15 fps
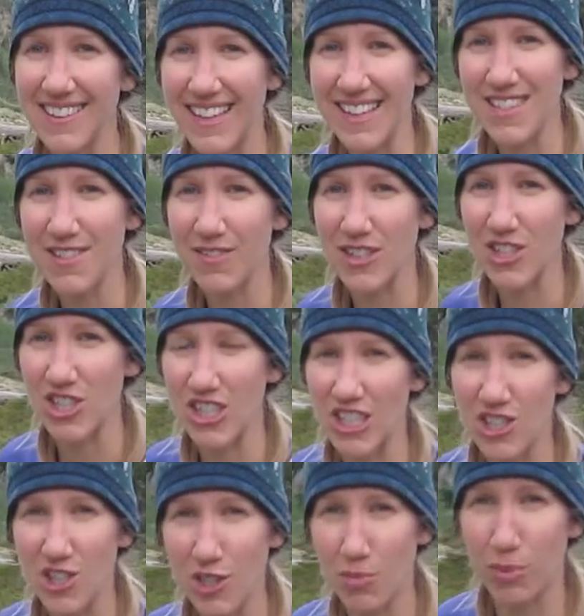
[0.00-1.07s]
lots of
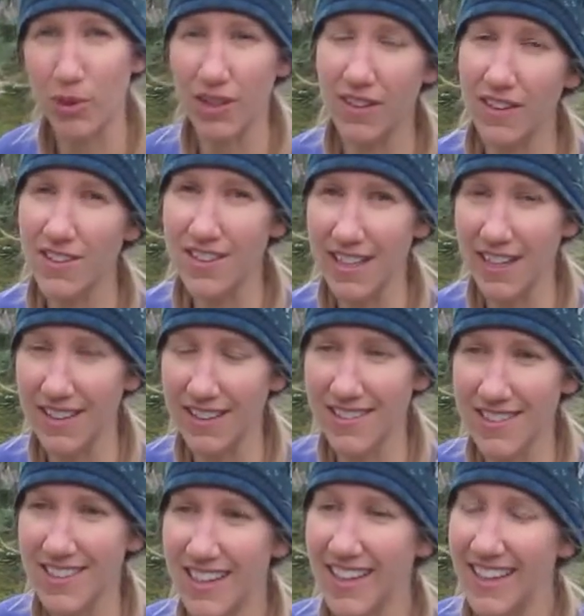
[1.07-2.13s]
vegetation to put in their
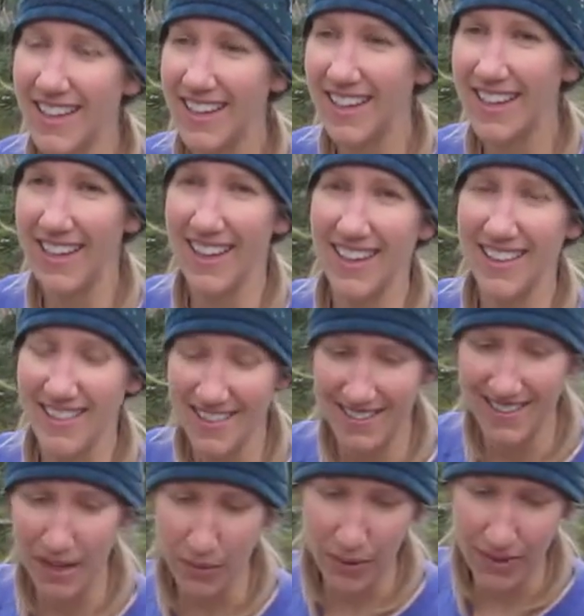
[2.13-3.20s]
dens. And
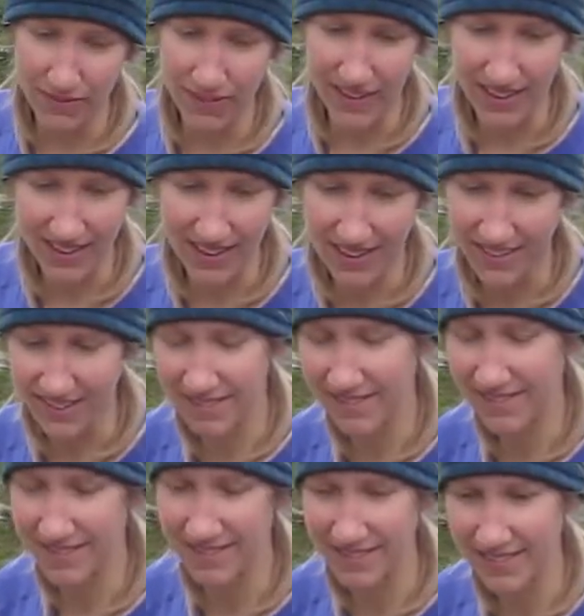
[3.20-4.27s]
that way if I get
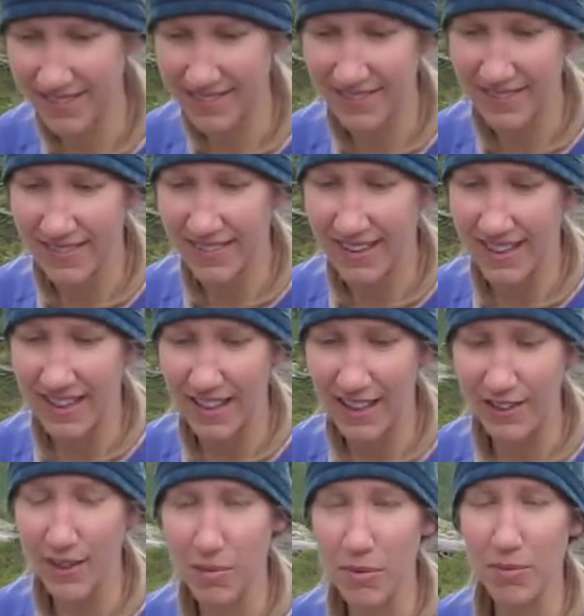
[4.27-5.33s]

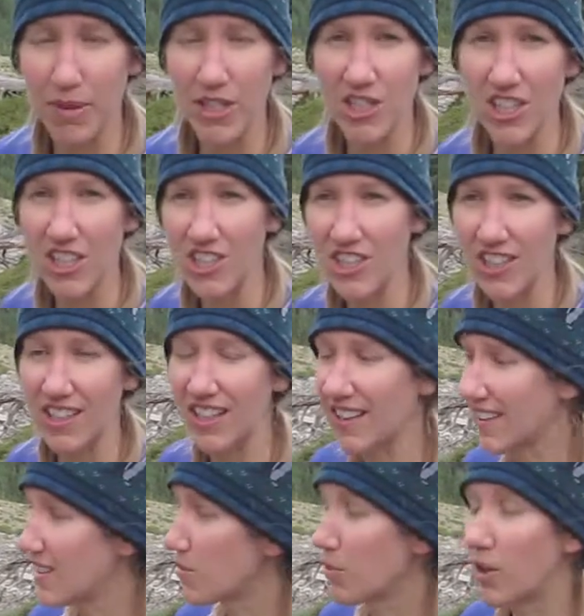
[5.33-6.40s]
held up in my change, I can
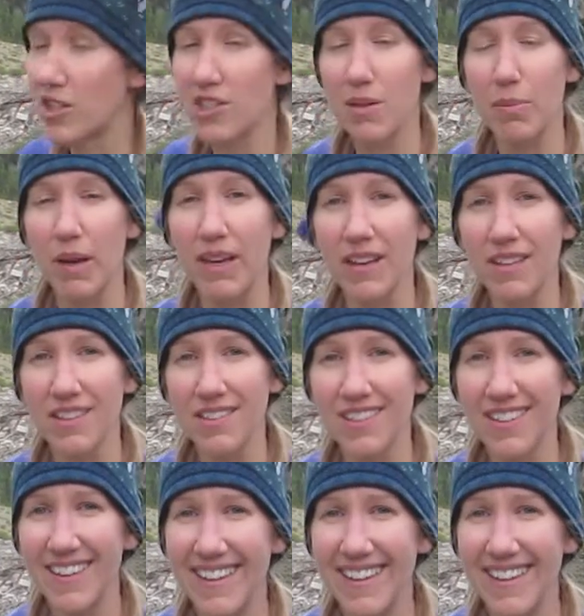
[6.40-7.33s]
at least watch the picas.